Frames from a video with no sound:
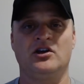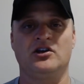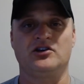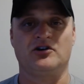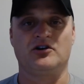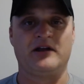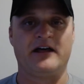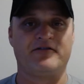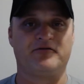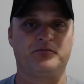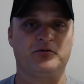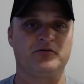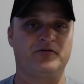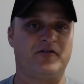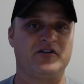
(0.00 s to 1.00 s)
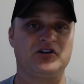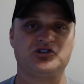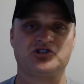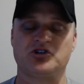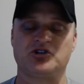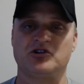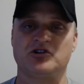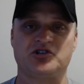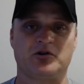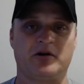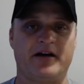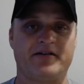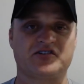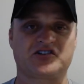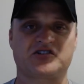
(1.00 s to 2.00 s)
You don't have proof of insurance, you
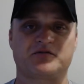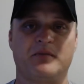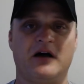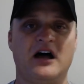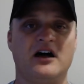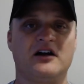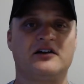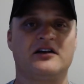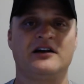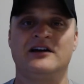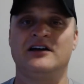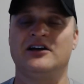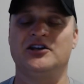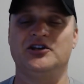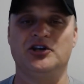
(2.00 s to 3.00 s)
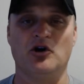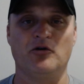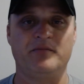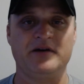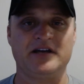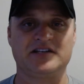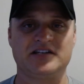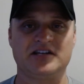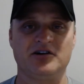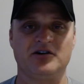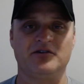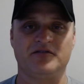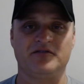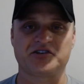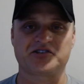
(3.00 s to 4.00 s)
don't have a smog, no big
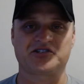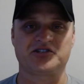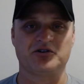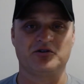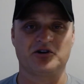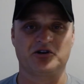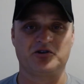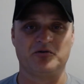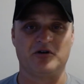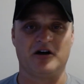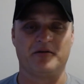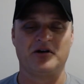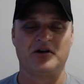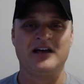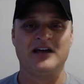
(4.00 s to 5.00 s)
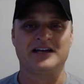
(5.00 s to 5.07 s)
deal. They'll still hook you up.